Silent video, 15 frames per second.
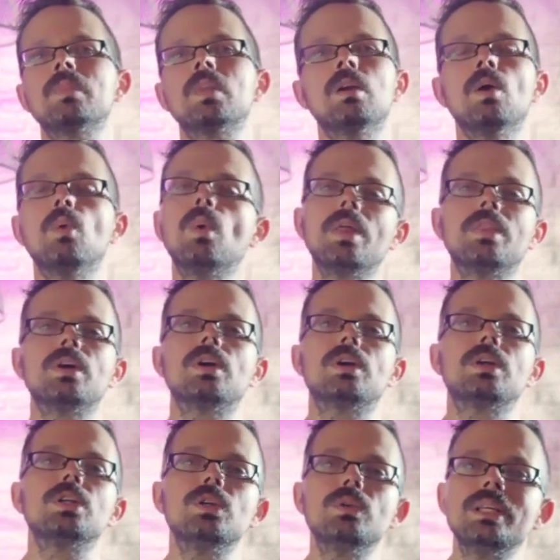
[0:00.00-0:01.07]
Whether
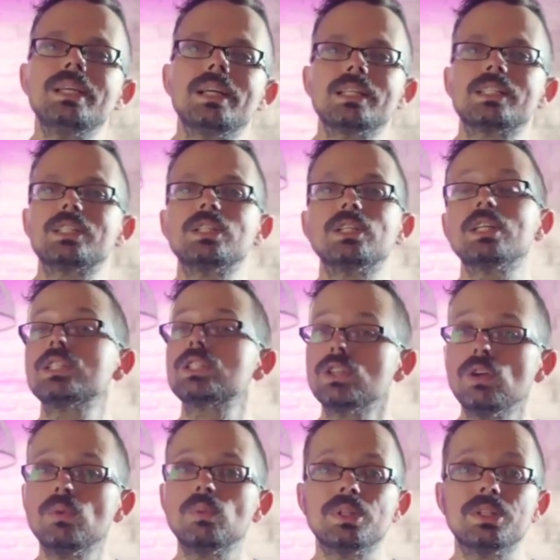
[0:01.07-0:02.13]
you need us to
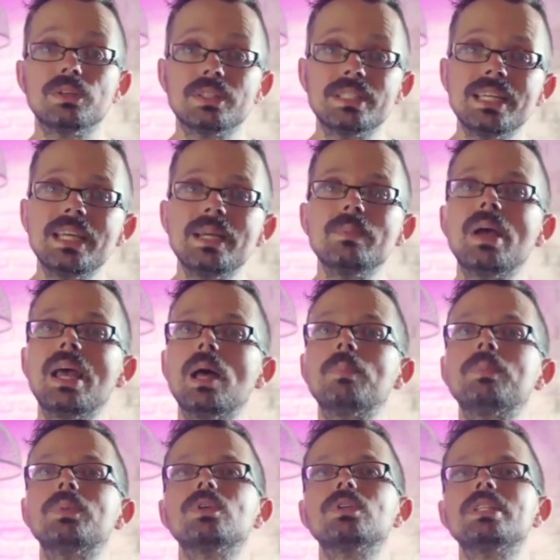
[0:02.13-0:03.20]
consult with your team,
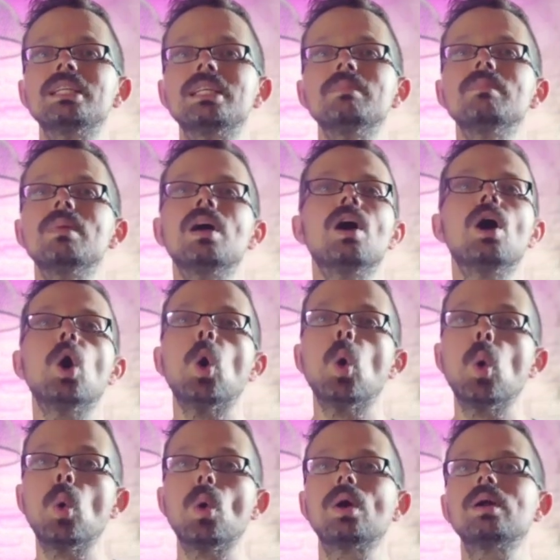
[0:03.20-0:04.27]
help your team,
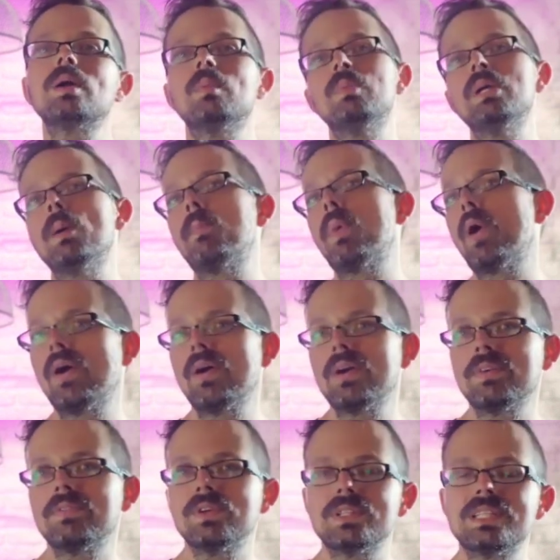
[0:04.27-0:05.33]
or be a part
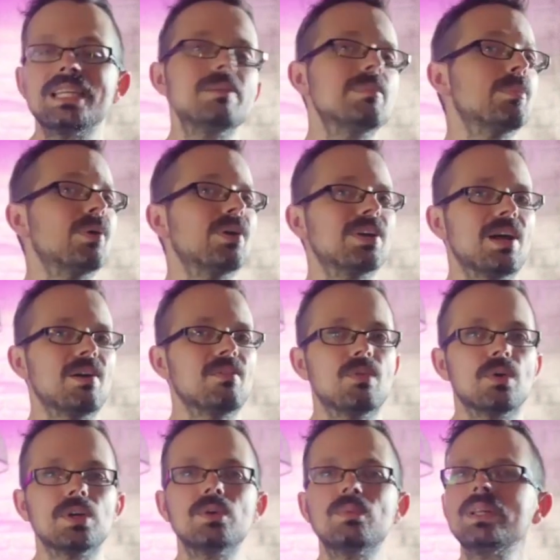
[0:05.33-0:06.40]
of your team and put it out for
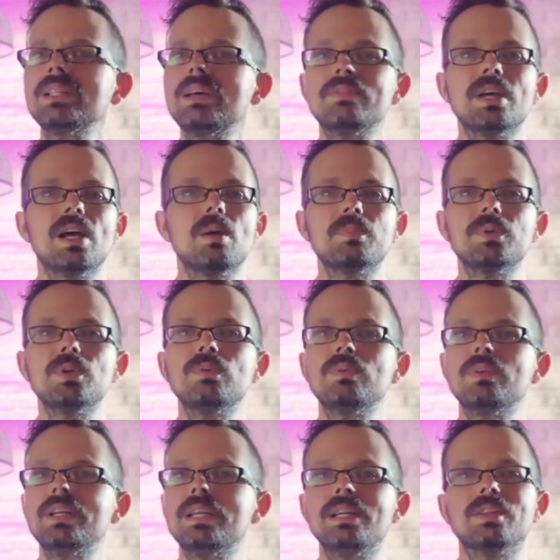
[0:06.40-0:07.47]
you, we'd love to help you
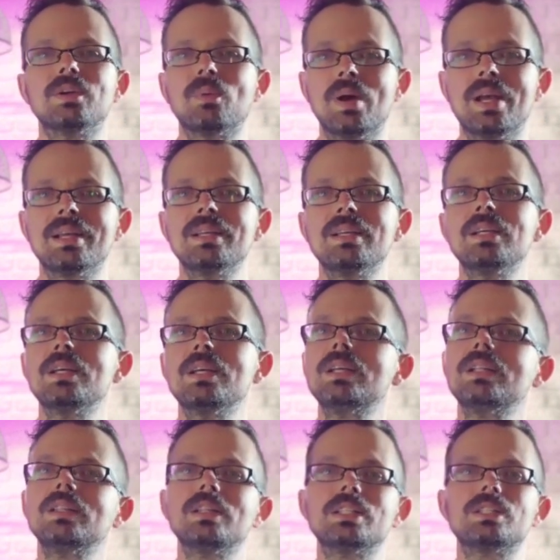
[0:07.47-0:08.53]
either way.
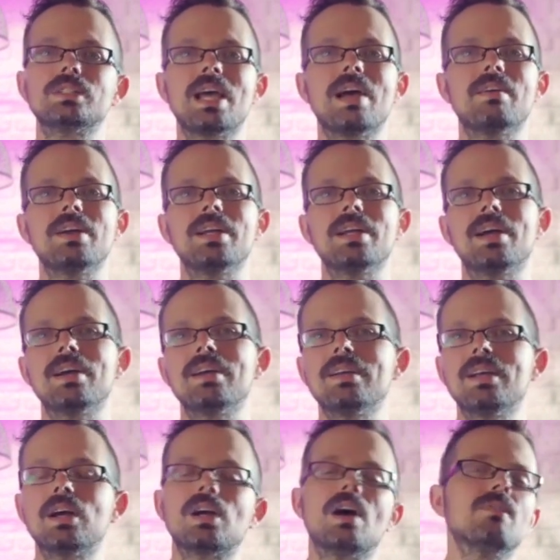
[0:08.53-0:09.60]
Let's have a
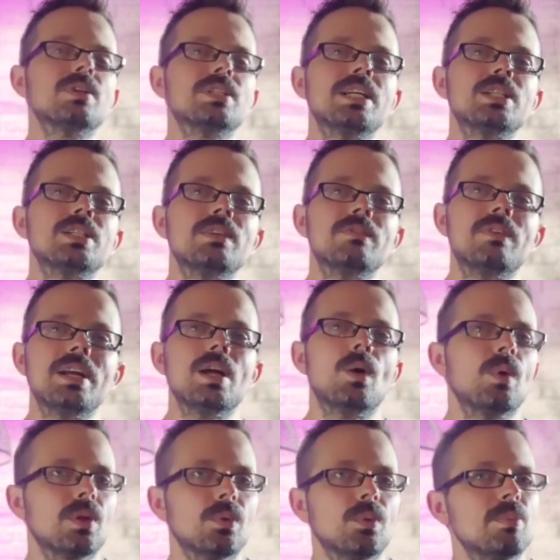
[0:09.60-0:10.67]
conversation, find out
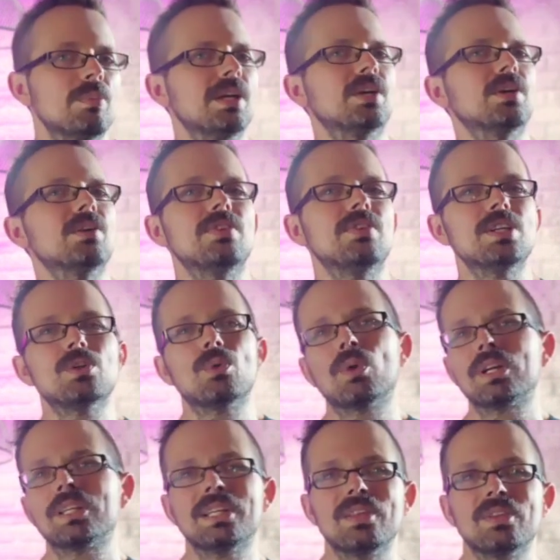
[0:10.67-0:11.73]
whether we'd be a good to
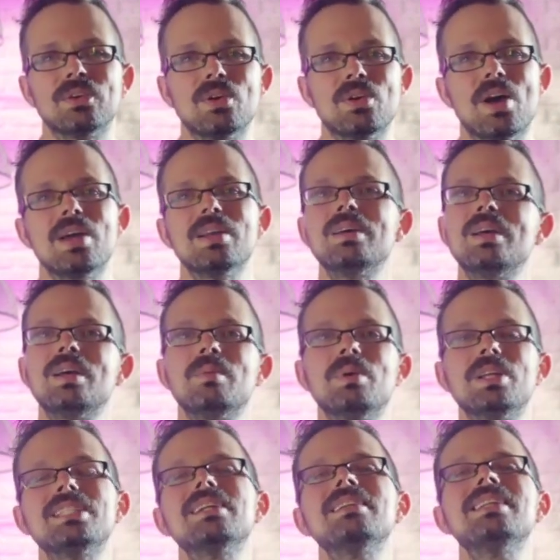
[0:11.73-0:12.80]
work together or not. But
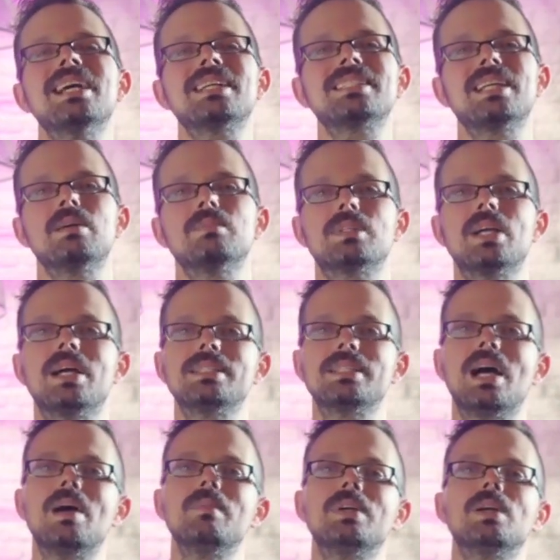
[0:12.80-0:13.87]
till next time, guys,
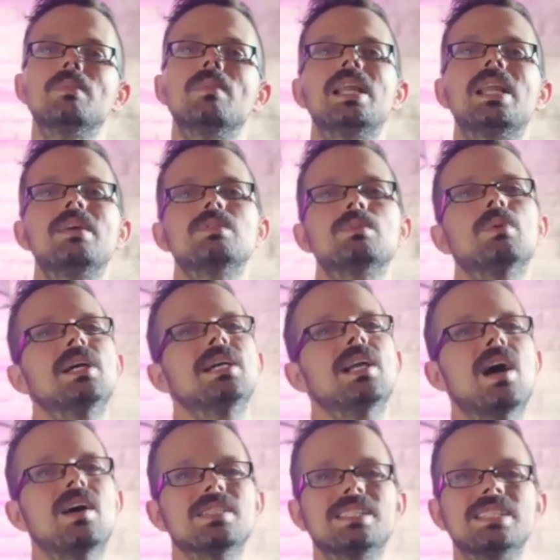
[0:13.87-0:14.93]
I'm here. My name's Blaine.
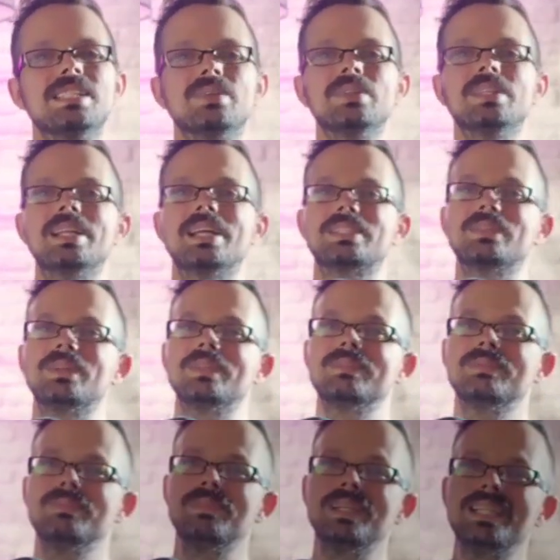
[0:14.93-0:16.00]
I'll see you in the next one.
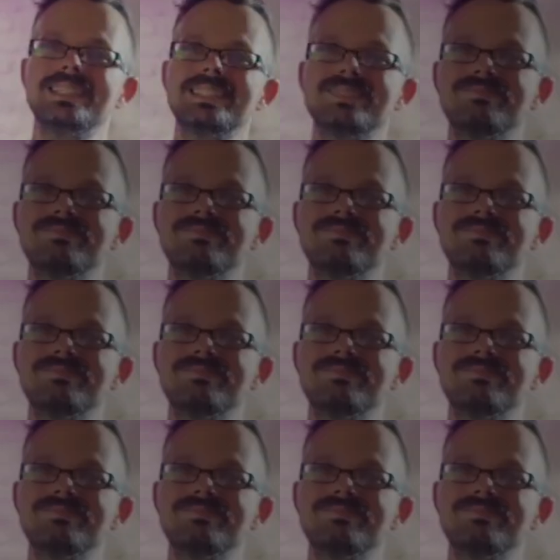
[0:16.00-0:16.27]
Peace.